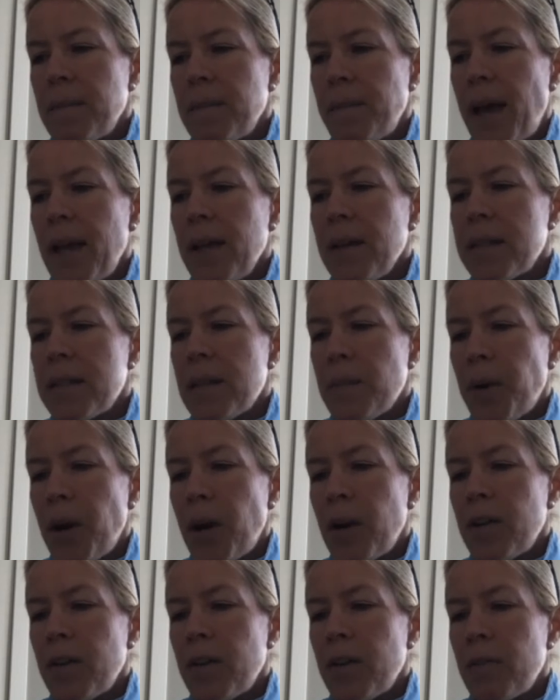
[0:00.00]
Malc is a
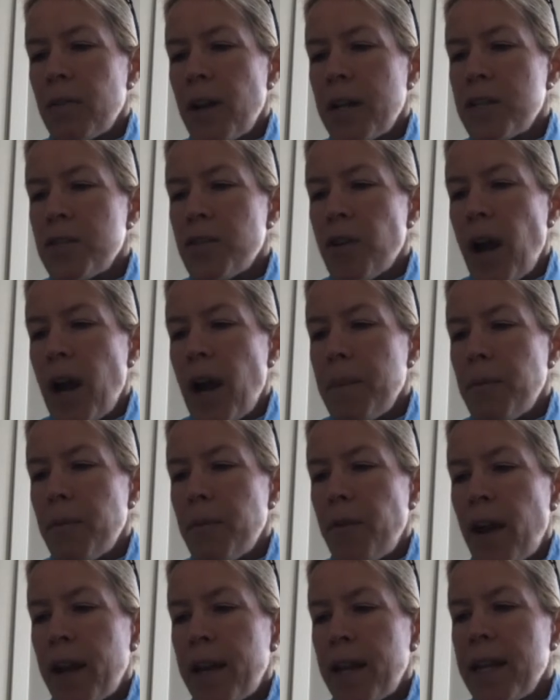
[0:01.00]
partner at RunScribe,
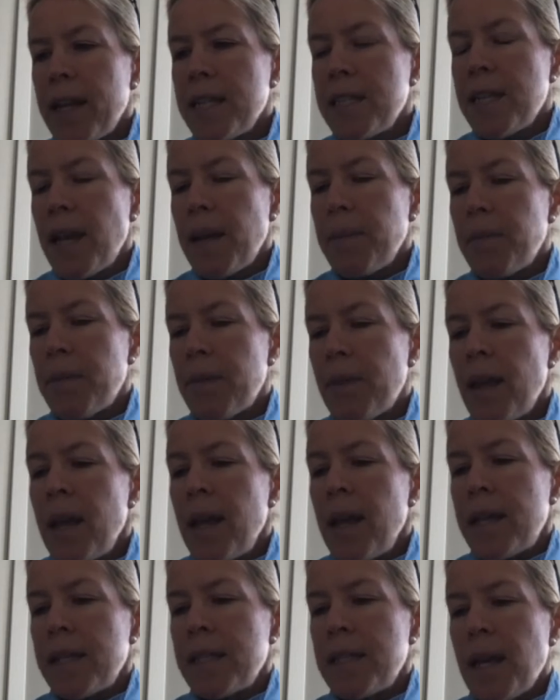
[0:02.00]
providing
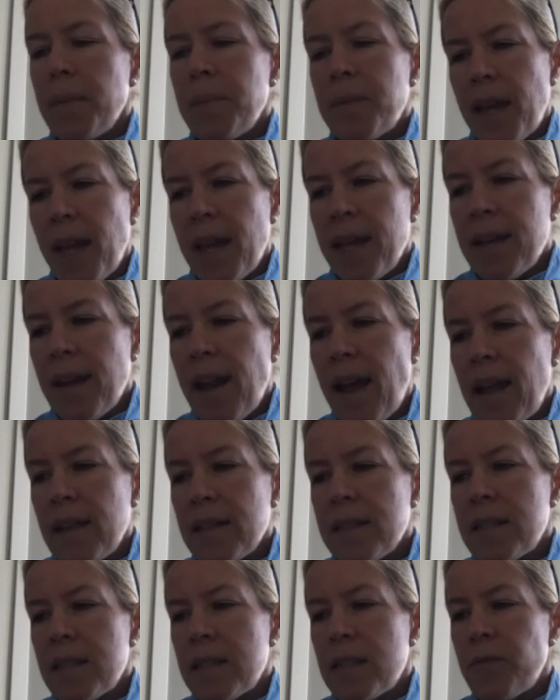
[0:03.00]
in-depth gait
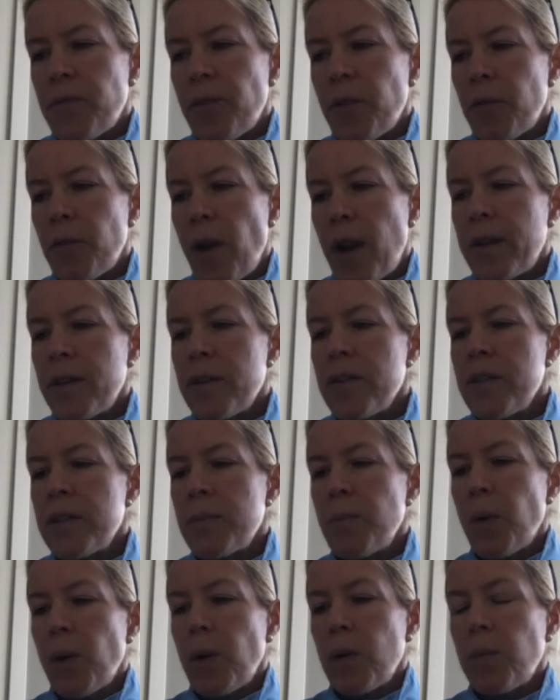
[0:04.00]
analysis for
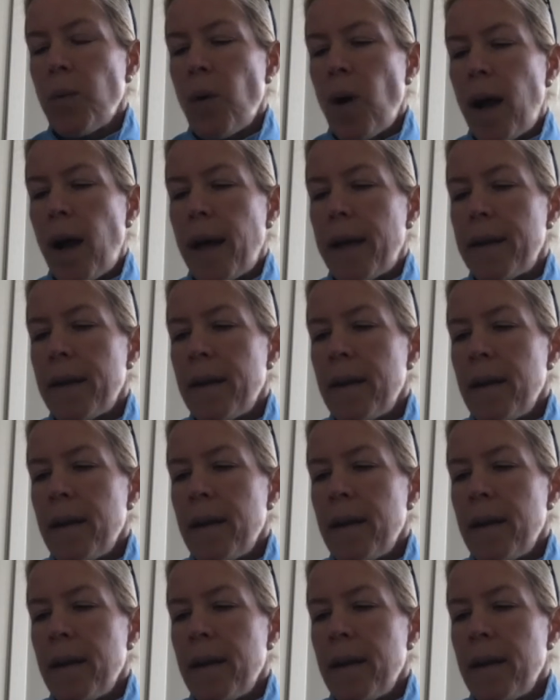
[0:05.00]
runners worldwide.